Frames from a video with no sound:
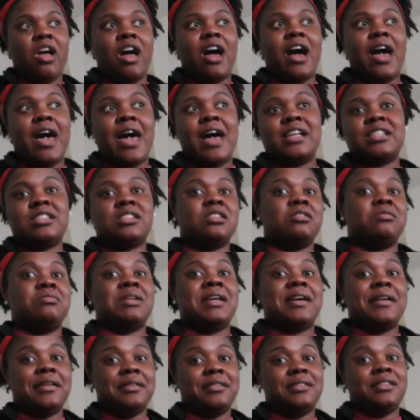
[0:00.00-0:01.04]
I asked them
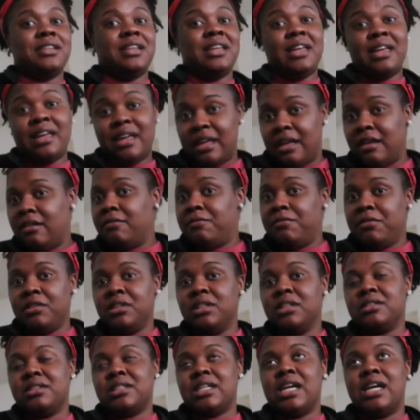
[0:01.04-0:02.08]
that
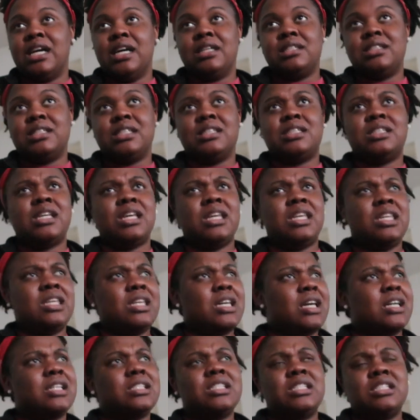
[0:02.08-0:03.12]
handful of times to say
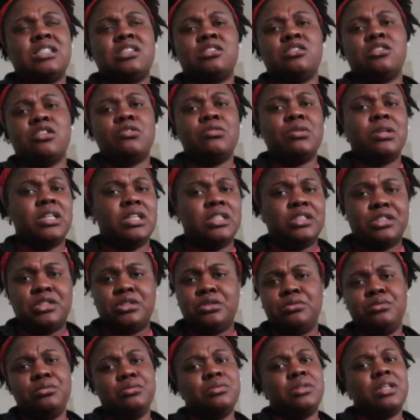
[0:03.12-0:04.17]
yes it's no
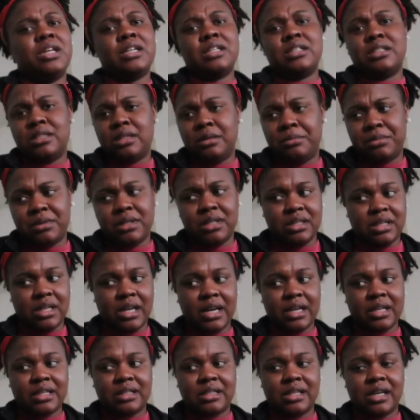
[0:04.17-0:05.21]
issue they can sleep in a
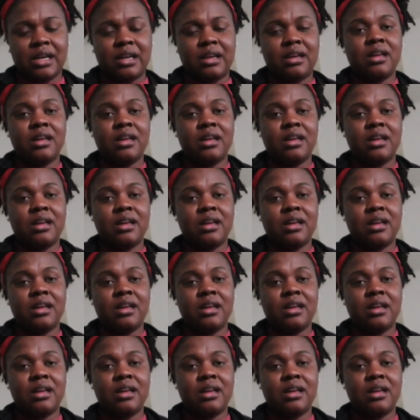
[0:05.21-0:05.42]
docket